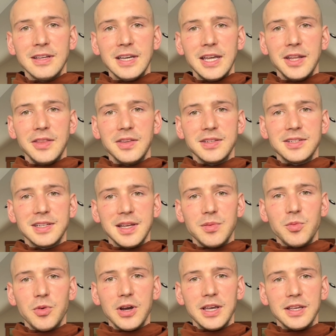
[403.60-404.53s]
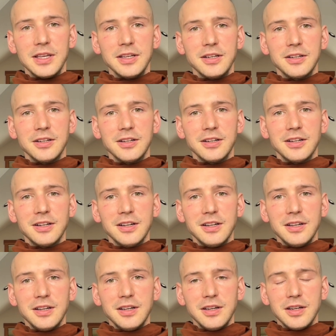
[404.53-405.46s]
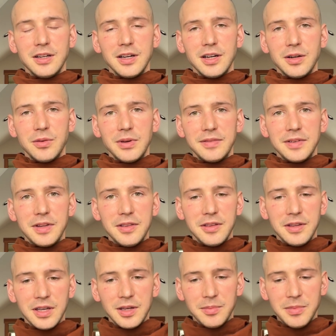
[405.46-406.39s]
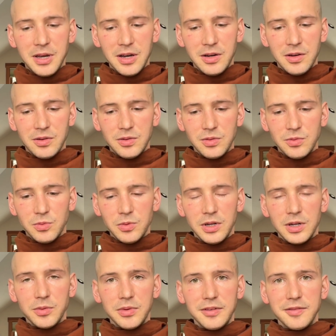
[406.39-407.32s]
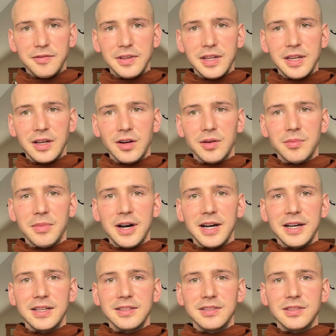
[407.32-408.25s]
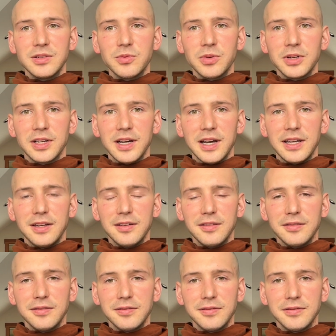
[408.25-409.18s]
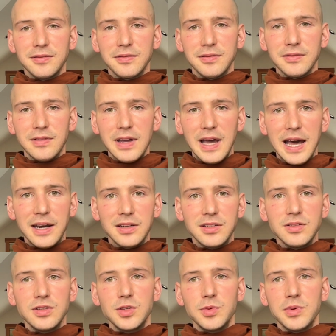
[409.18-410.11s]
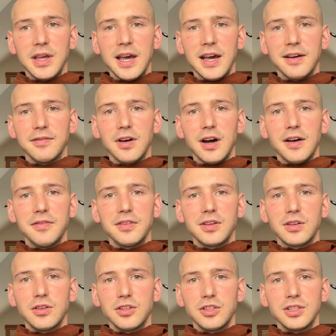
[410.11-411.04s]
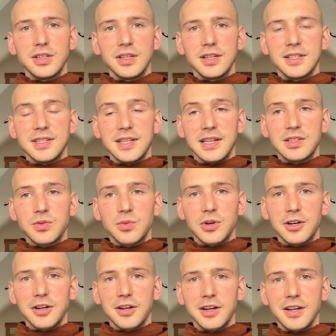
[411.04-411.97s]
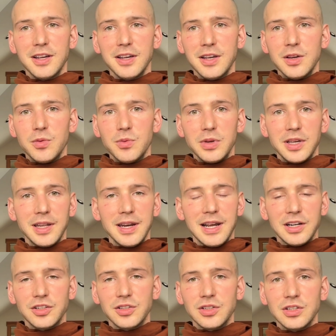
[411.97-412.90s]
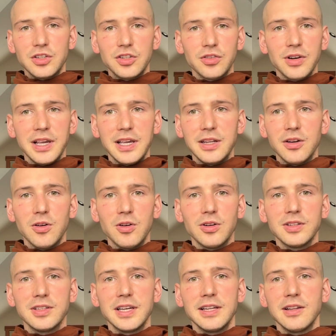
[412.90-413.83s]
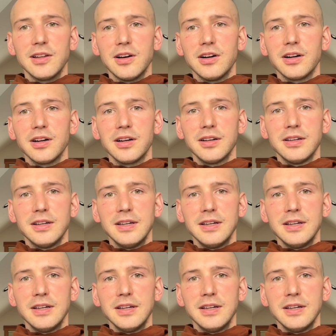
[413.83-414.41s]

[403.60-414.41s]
And in the same way here, uh, we have to think about what are we feeding our minds and what kind of attitude do we have off the cushion because that's where we can actually train all day long.